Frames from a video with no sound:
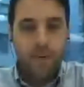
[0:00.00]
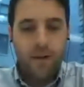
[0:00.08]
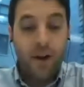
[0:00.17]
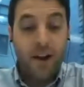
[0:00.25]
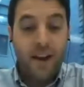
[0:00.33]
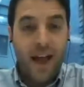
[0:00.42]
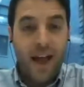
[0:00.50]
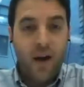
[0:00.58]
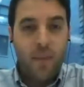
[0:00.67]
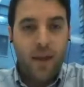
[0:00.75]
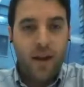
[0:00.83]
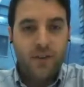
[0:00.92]
But right
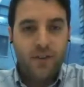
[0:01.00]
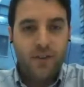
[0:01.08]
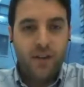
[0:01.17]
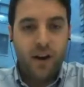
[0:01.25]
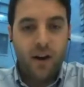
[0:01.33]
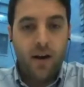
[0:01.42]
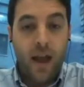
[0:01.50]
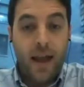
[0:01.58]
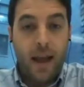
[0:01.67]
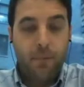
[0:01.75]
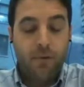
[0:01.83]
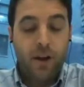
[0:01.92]
now I'm managing our
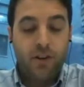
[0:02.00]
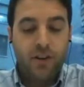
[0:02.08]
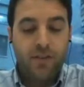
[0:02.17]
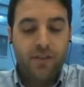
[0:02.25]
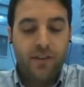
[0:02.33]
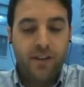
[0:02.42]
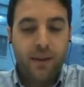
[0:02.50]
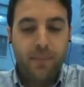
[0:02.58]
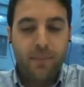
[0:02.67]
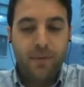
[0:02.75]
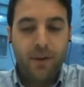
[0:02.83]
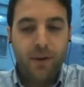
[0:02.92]
ad operations
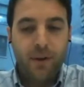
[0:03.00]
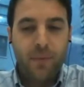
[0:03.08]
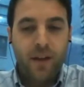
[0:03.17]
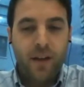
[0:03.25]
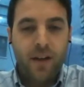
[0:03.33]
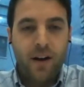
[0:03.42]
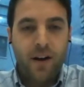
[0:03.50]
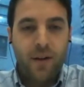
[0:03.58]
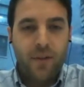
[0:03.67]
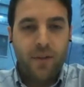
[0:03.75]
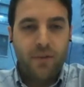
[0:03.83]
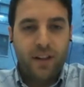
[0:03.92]
team, so
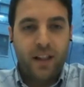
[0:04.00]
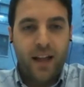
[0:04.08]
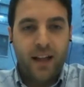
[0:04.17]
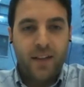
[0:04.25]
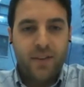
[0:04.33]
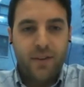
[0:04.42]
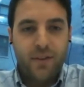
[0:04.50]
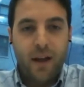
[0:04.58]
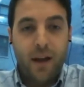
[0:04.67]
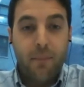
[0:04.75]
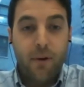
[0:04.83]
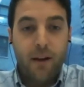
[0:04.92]
all those clients that
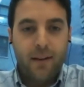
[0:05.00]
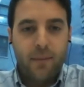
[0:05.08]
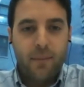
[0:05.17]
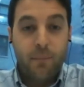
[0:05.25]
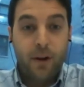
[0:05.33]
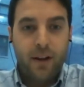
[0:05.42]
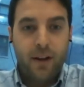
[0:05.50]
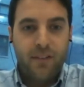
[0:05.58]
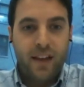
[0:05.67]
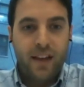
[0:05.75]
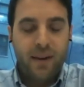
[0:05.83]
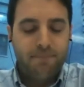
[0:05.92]
Rob brings
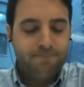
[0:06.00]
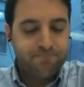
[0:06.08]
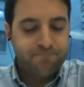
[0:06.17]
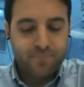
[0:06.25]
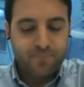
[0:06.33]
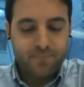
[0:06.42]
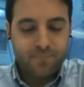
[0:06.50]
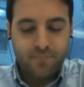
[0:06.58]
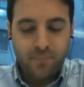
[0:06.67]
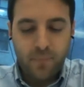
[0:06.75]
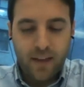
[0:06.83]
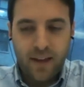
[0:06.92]
in,
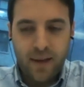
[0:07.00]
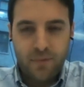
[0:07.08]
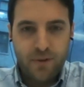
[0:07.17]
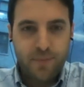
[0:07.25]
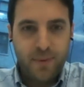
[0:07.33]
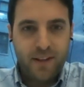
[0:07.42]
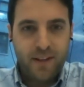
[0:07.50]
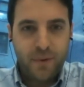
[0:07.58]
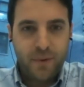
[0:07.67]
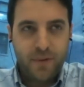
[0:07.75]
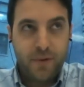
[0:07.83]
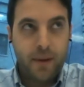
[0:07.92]

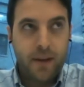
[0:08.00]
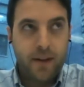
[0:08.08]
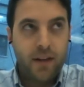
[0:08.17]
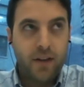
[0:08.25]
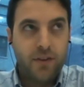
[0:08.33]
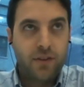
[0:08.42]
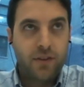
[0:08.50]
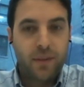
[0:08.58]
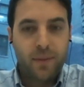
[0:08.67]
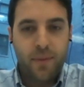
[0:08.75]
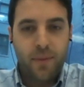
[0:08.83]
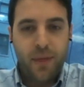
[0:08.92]
responsible for making sure that
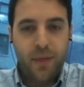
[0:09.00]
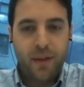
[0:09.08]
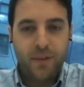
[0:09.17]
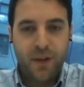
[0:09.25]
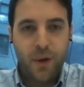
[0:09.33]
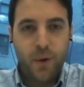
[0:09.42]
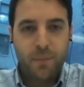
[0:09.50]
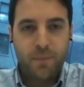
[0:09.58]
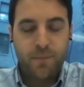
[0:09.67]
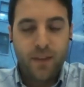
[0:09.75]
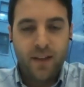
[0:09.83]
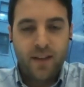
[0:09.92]
things go
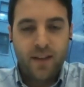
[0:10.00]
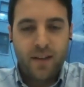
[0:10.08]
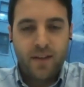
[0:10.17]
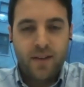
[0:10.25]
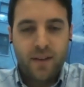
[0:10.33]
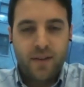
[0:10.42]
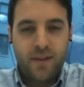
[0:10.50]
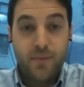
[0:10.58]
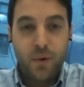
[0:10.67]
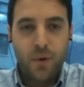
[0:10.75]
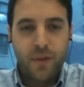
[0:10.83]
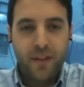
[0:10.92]

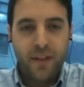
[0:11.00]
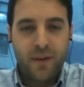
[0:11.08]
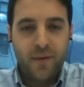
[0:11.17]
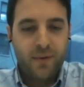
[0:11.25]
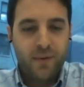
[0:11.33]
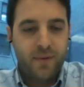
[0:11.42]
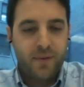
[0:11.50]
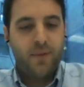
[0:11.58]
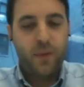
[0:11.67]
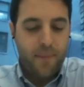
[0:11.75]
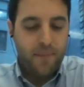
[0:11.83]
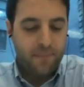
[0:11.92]
smoothly
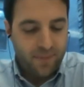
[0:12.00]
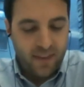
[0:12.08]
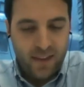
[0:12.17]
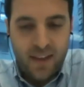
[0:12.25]
with them.